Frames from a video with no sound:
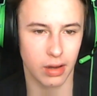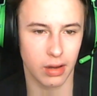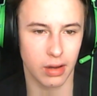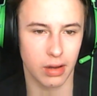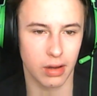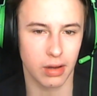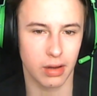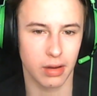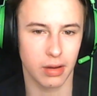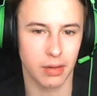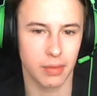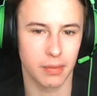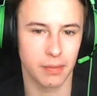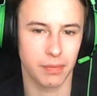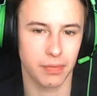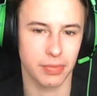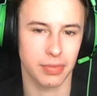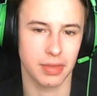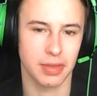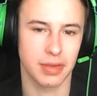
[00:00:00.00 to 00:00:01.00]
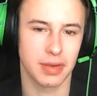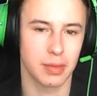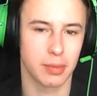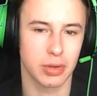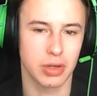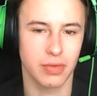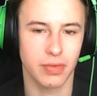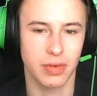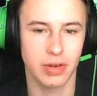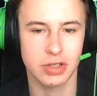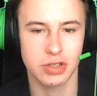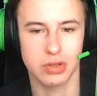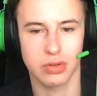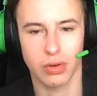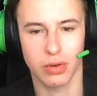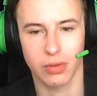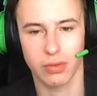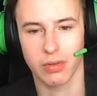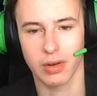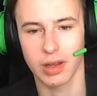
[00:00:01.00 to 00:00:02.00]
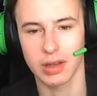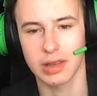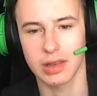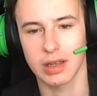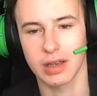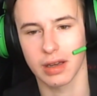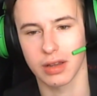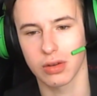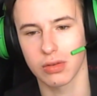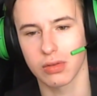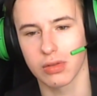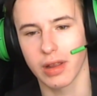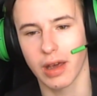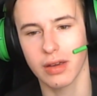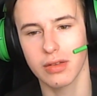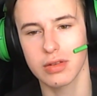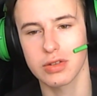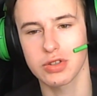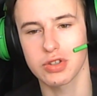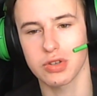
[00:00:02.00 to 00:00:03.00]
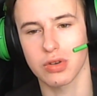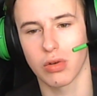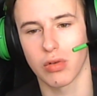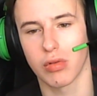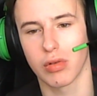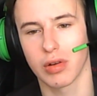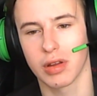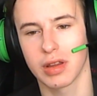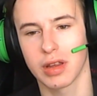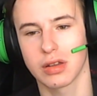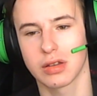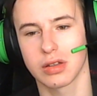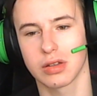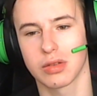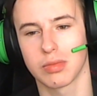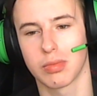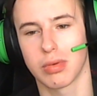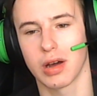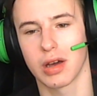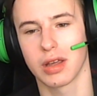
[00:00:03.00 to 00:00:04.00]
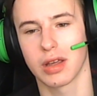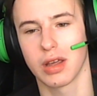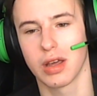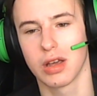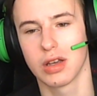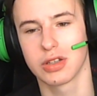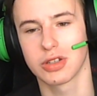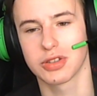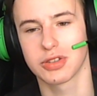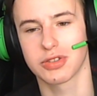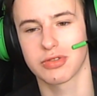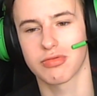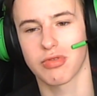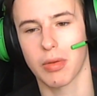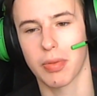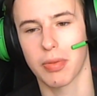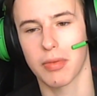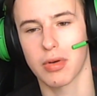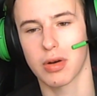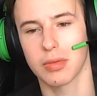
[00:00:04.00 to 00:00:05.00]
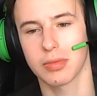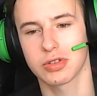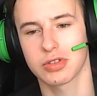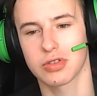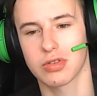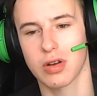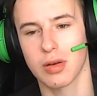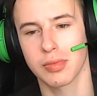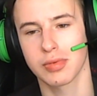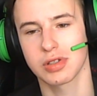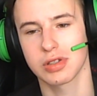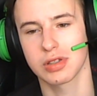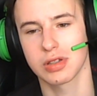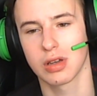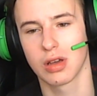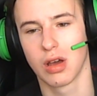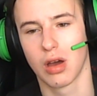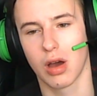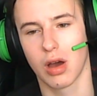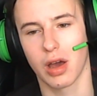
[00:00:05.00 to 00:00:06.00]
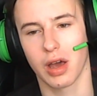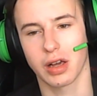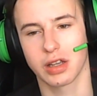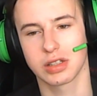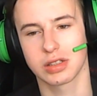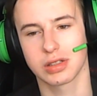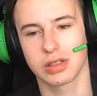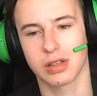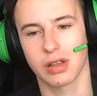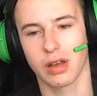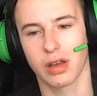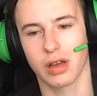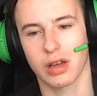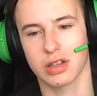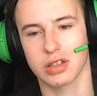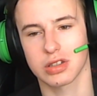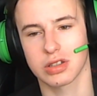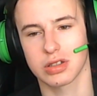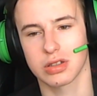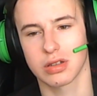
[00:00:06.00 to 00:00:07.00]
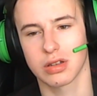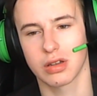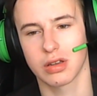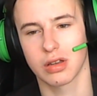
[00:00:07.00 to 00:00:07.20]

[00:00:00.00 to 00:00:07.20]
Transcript: Um, the motivation of creating a new language oriented by Strop's experience